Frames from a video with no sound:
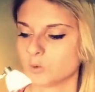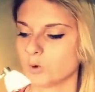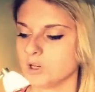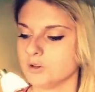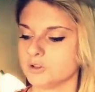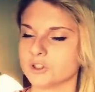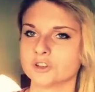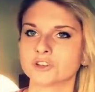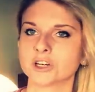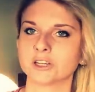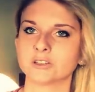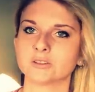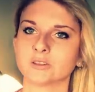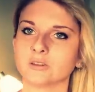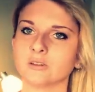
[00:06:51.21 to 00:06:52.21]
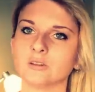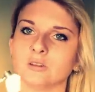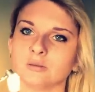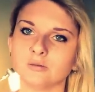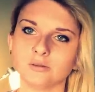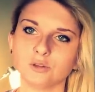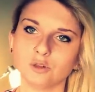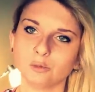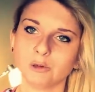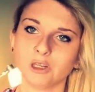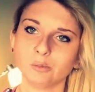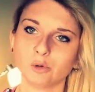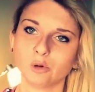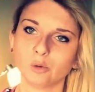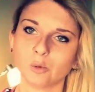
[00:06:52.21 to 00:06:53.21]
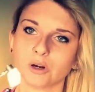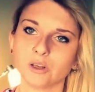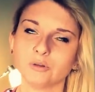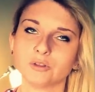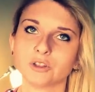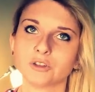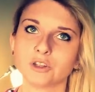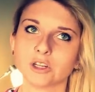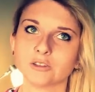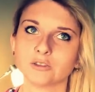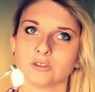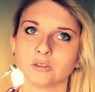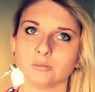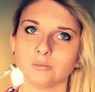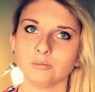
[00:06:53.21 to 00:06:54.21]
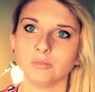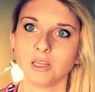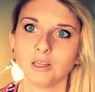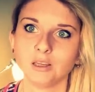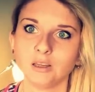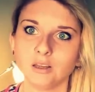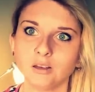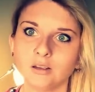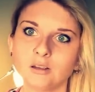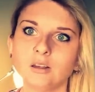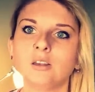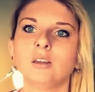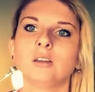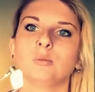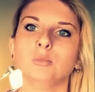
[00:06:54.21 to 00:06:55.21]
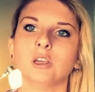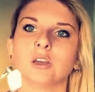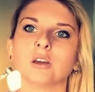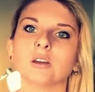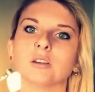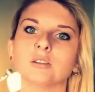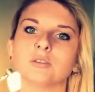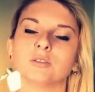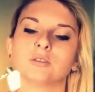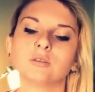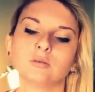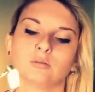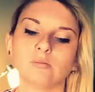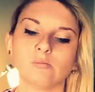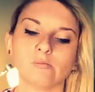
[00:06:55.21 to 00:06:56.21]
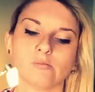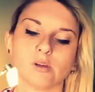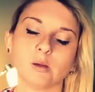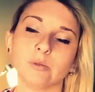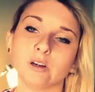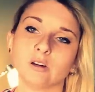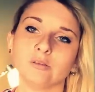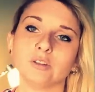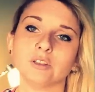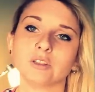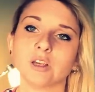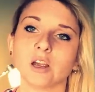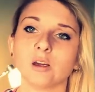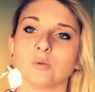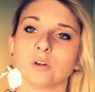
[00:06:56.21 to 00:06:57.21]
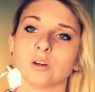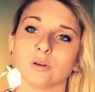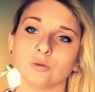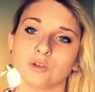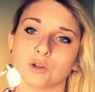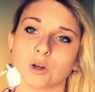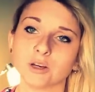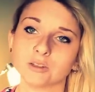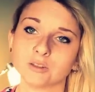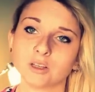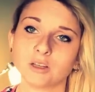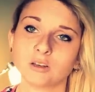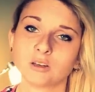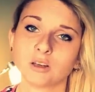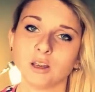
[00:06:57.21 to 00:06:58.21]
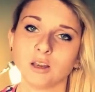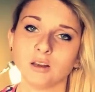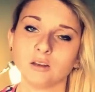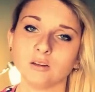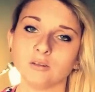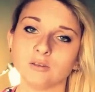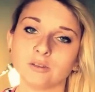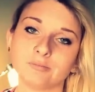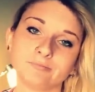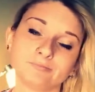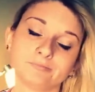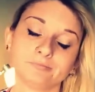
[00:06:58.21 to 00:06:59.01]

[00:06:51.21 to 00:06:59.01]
what you suggest to new people, what you suggest to me, because, I mean, obviously I want to know what you guys think, and